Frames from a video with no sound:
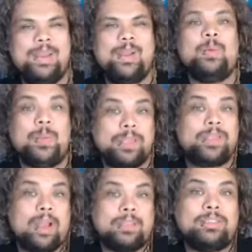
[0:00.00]
We
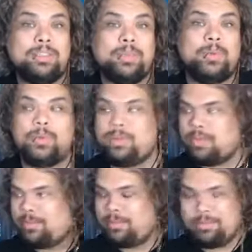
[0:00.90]
talk to
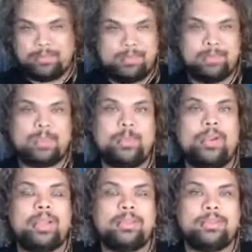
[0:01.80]

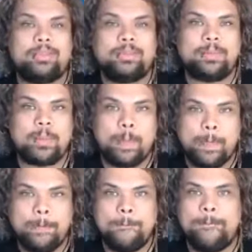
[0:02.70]
spirits.
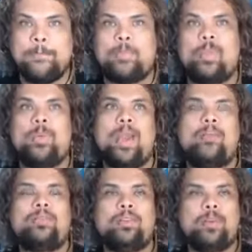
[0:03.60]
We
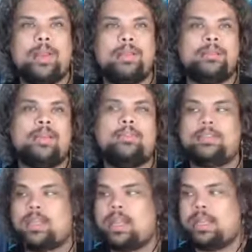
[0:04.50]
have to remind ourselves
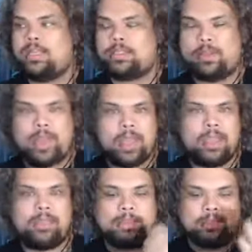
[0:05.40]
that it is okay,
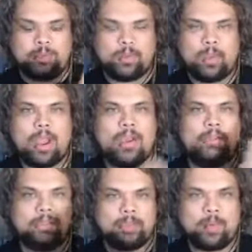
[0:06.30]
and this is who we are, and
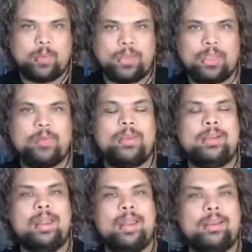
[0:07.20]
this is what we do,
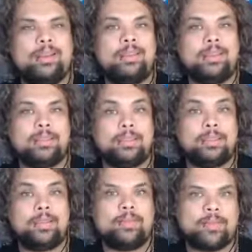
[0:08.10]
and this is
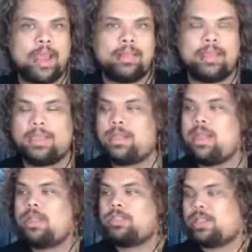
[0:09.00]
valid.
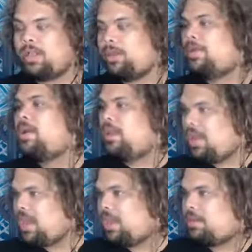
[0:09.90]
So,
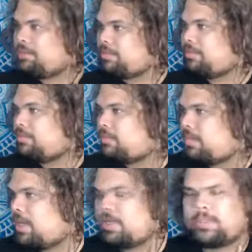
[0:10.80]
yeah,
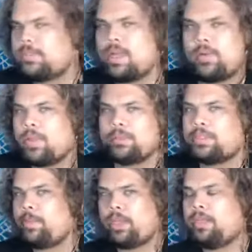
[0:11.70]
doesn't sound crazy
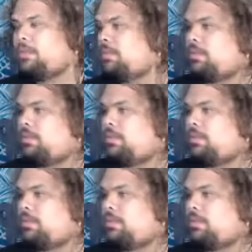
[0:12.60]
to me.